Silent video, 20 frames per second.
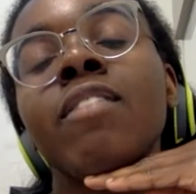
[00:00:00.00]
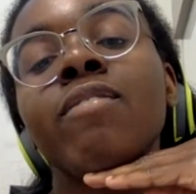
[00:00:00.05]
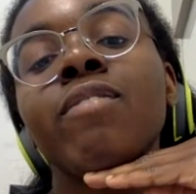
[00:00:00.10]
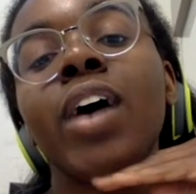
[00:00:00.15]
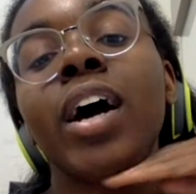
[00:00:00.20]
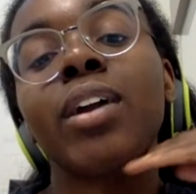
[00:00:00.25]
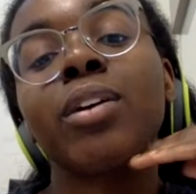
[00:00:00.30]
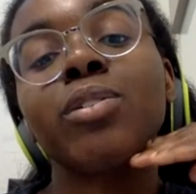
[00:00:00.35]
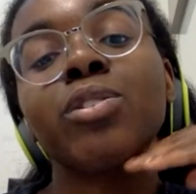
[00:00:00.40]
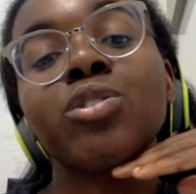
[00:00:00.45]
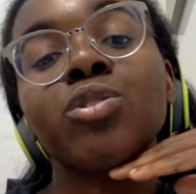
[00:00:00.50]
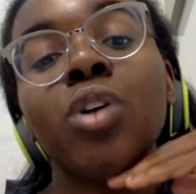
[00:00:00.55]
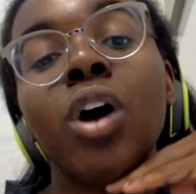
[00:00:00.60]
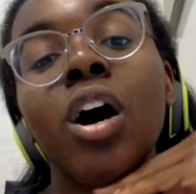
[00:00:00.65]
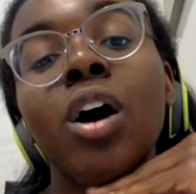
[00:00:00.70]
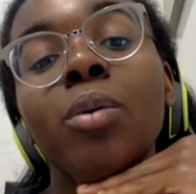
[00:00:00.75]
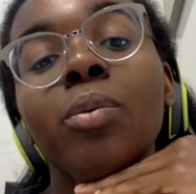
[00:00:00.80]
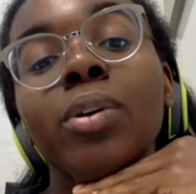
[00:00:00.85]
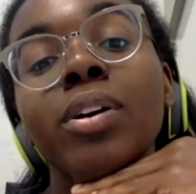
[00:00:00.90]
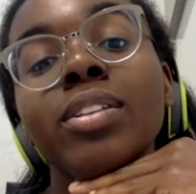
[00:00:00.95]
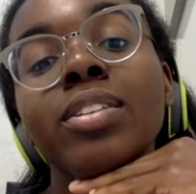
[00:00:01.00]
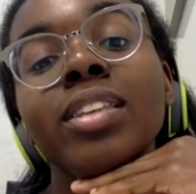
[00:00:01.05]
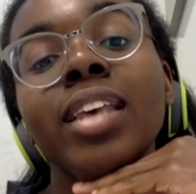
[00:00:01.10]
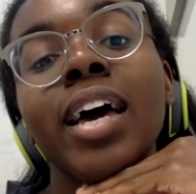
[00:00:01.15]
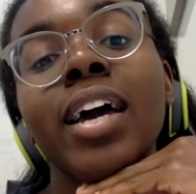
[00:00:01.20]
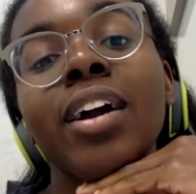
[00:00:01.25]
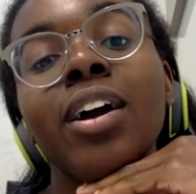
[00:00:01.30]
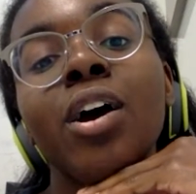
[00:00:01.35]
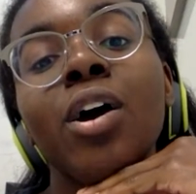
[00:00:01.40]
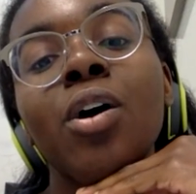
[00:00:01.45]
final straw where it's
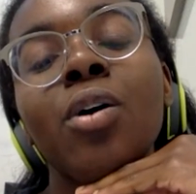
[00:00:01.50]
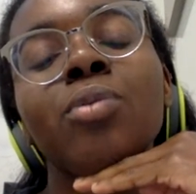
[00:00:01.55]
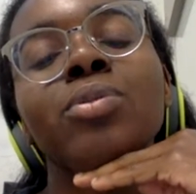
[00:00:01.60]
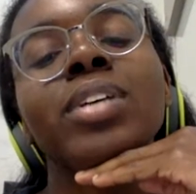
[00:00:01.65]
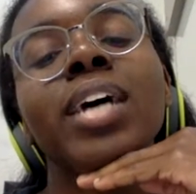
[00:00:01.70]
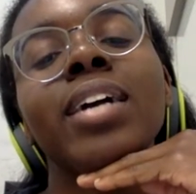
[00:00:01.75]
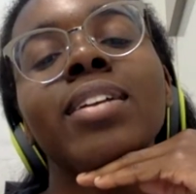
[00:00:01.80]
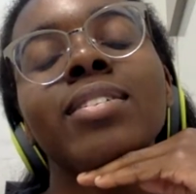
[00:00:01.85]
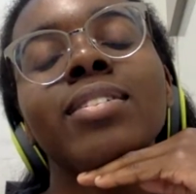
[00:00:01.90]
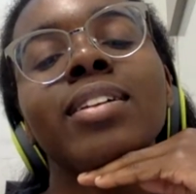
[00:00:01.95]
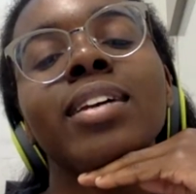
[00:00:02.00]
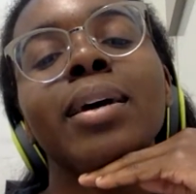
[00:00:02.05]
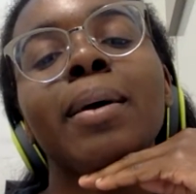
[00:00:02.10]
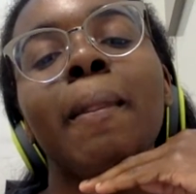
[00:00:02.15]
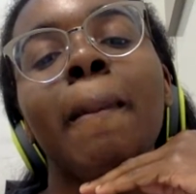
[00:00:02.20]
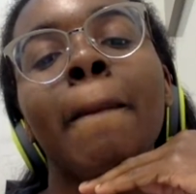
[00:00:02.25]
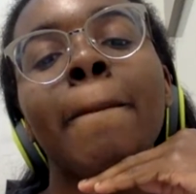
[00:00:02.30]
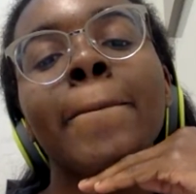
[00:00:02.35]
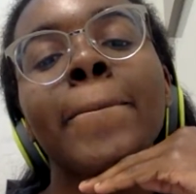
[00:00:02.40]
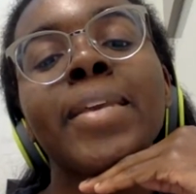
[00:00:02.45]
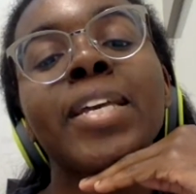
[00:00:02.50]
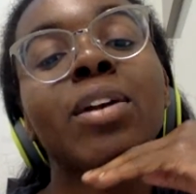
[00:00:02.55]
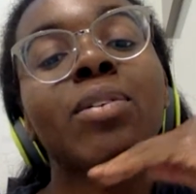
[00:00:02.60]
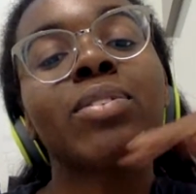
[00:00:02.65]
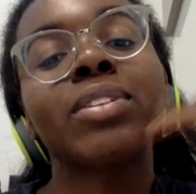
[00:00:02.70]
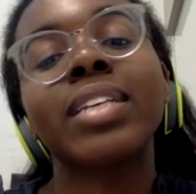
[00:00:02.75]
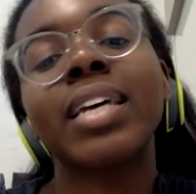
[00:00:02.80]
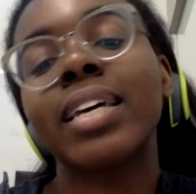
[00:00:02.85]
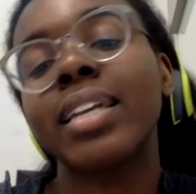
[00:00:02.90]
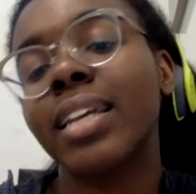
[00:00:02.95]
like, oh, technically,
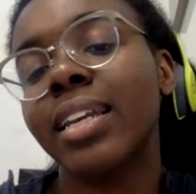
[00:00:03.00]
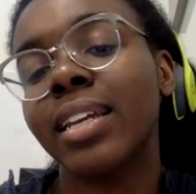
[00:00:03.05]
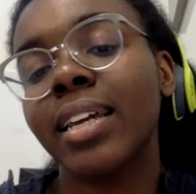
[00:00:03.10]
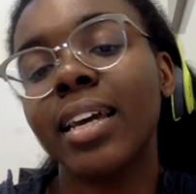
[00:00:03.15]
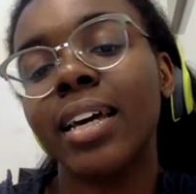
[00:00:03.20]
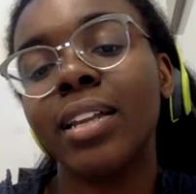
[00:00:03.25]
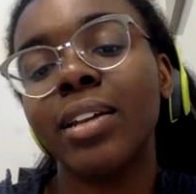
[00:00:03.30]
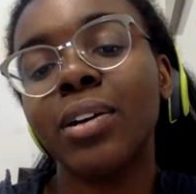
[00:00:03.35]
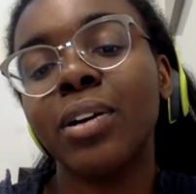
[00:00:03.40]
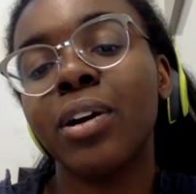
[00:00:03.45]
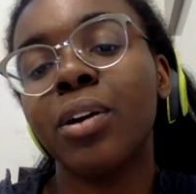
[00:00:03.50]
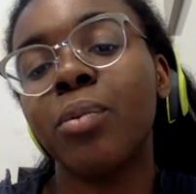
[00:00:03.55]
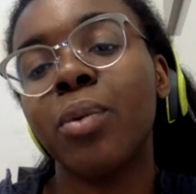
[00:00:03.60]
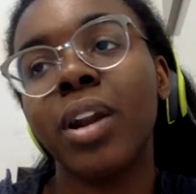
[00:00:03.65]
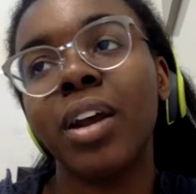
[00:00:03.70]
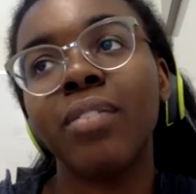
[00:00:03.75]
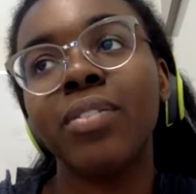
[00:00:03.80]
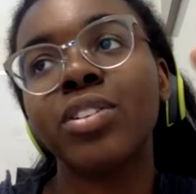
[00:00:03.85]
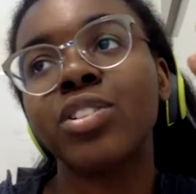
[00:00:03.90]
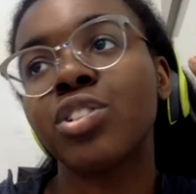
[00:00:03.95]
they didn't kill her or whatever.